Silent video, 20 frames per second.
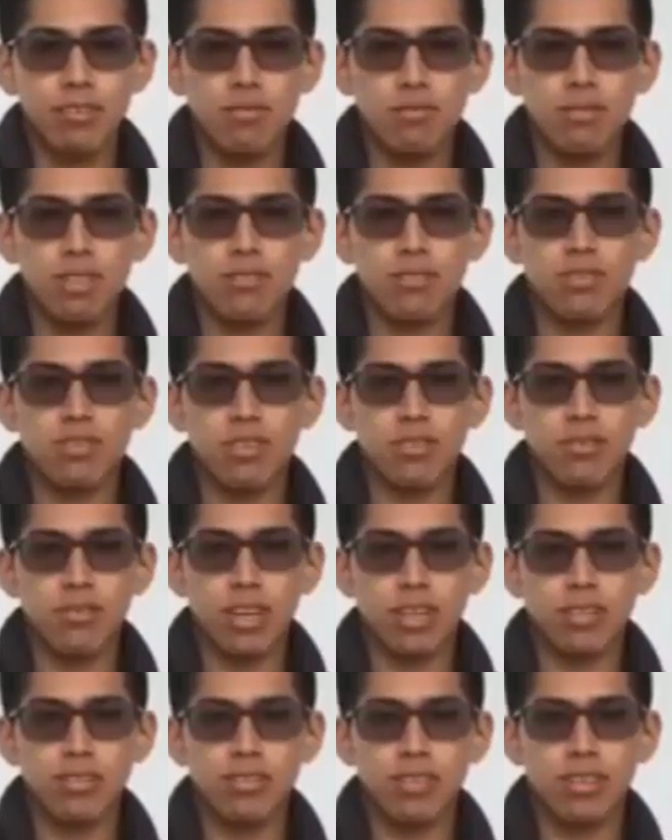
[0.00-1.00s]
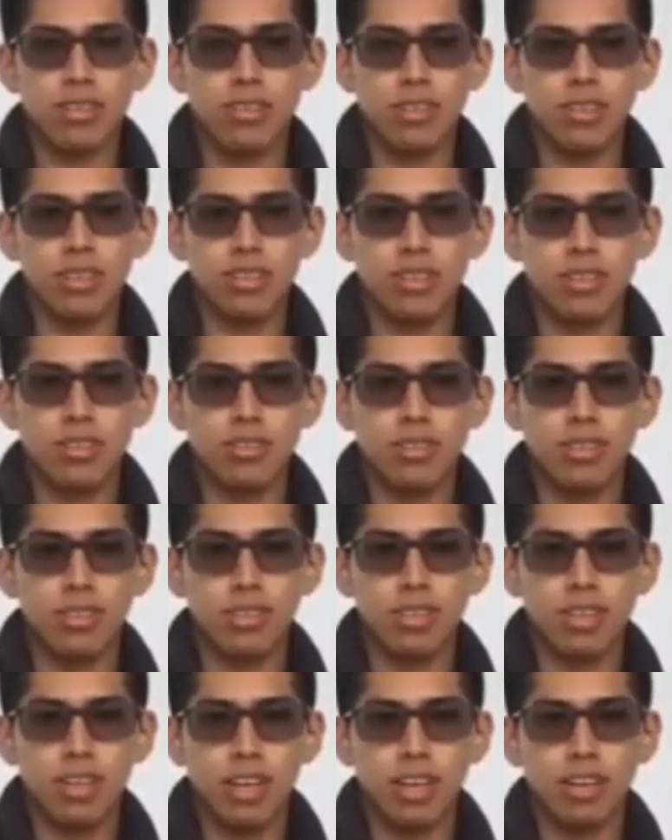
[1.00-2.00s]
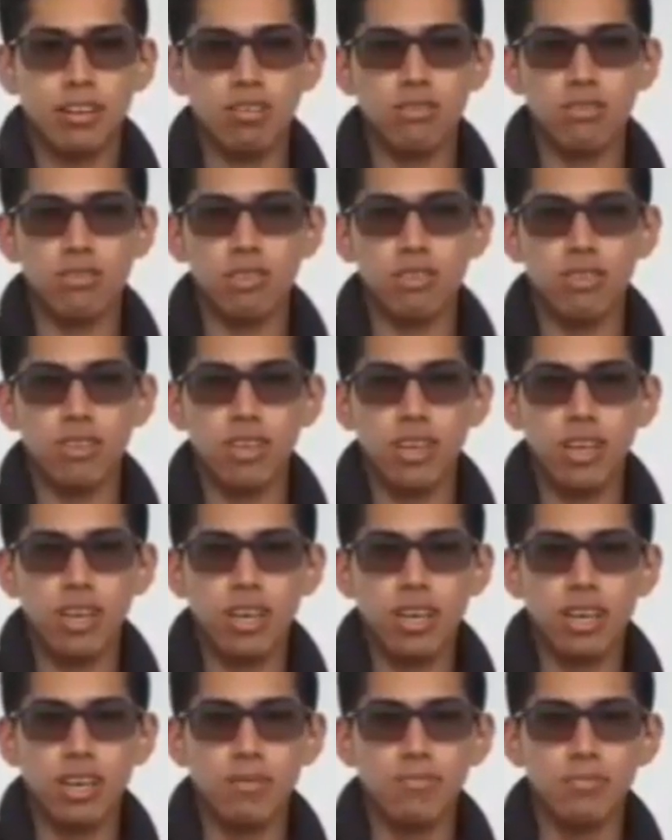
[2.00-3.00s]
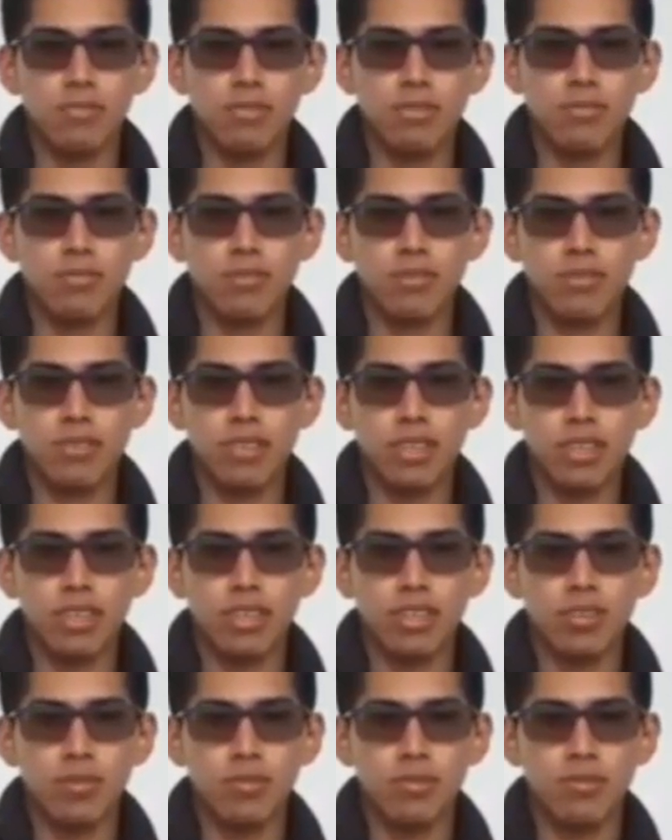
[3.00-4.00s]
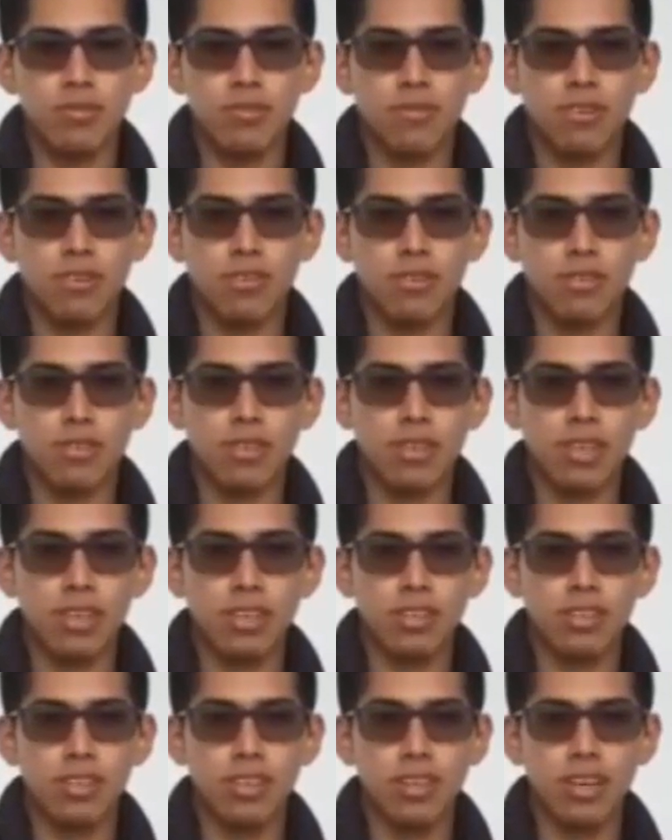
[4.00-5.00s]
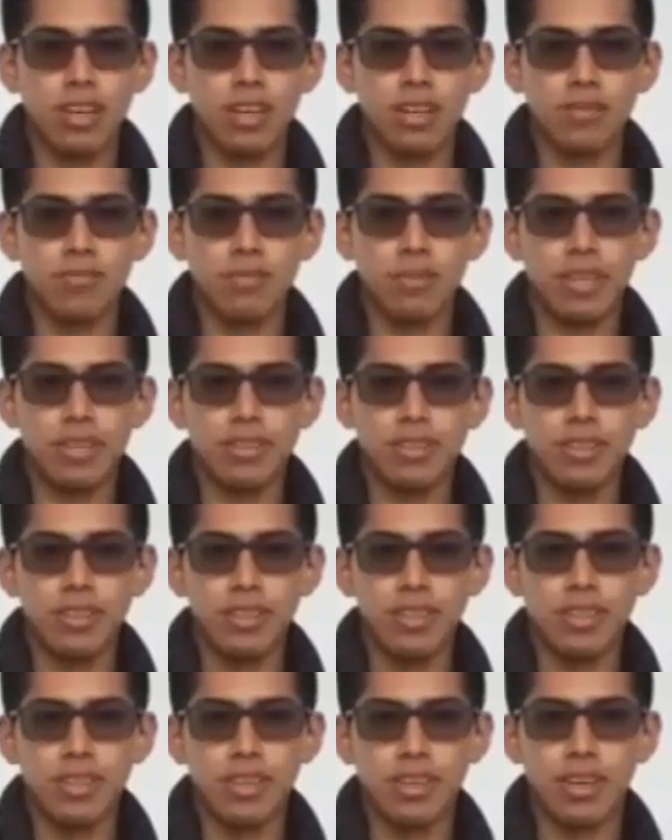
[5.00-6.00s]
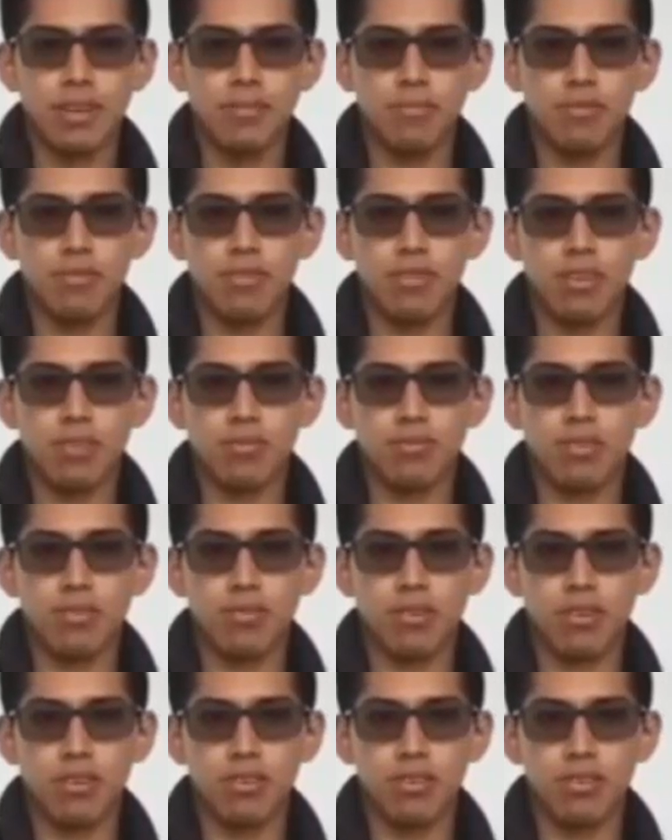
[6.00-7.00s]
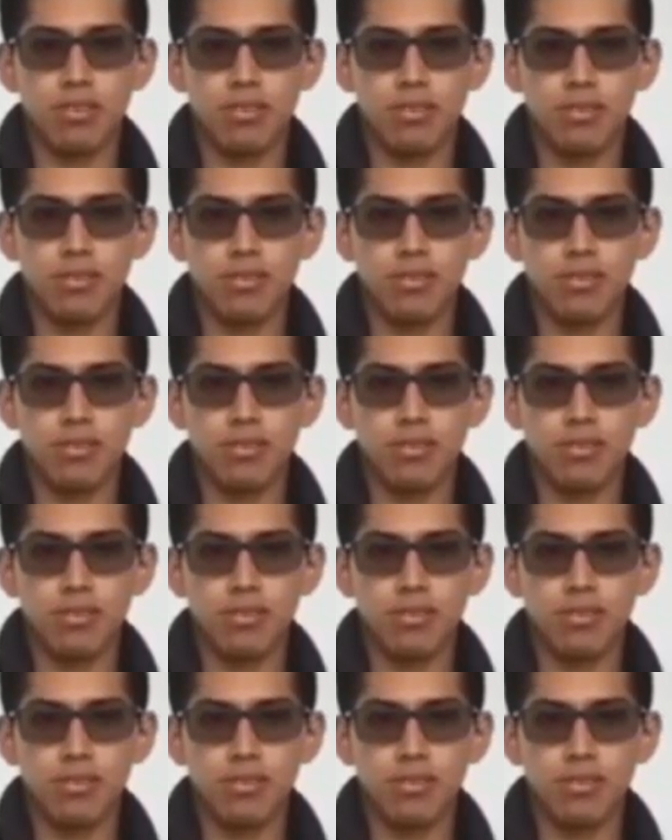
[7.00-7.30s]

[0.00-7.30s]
Rome is known as the Eternal City, and also Caput Mundi, coming from Latin and meaning capital of the world.